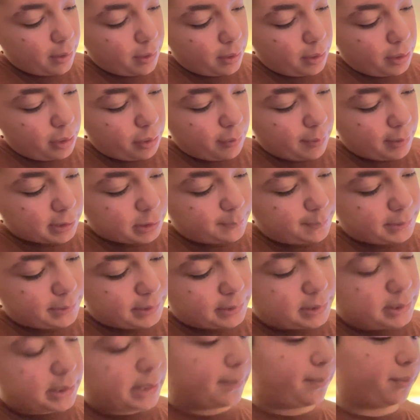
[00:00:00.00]

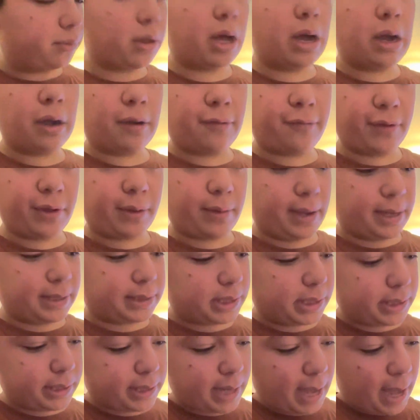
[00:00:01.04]
USB-C plug for your
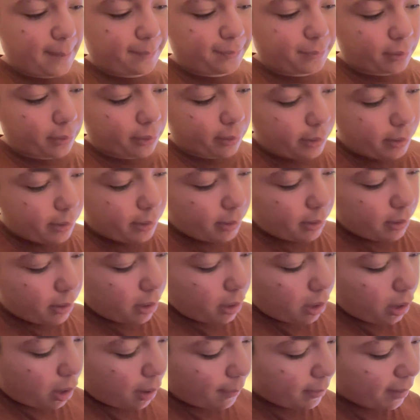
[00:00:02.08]
AC adapter.
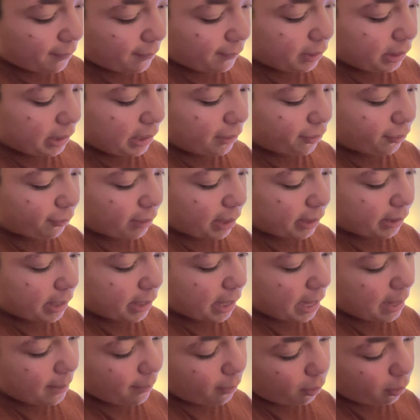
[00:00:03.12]
You have an Ethernet
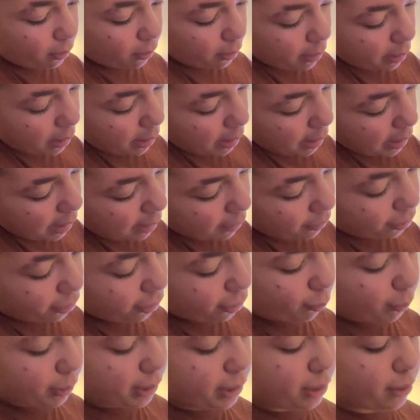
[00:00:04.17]
cable and
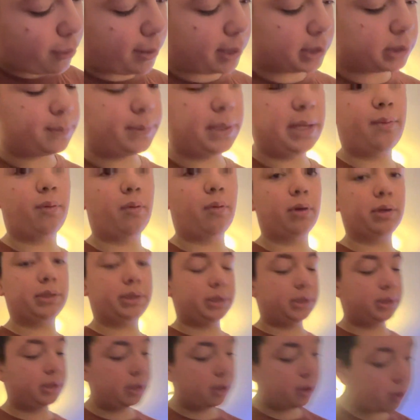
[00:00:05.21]
3 USB
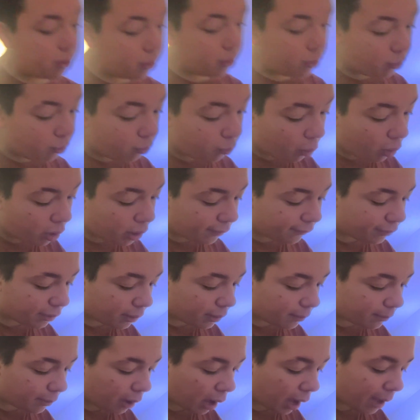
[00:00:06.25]
ports. One of
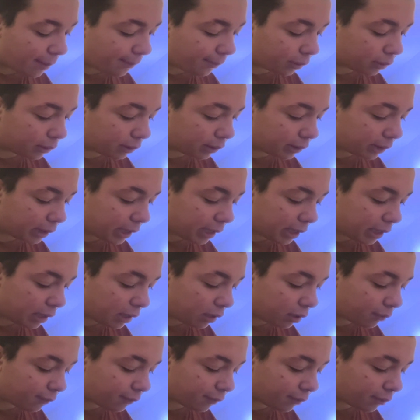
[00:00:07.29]
them, I
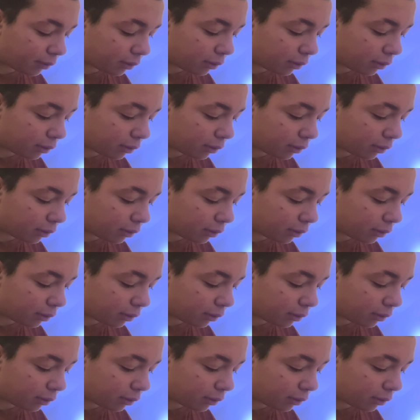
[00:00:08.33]
believe,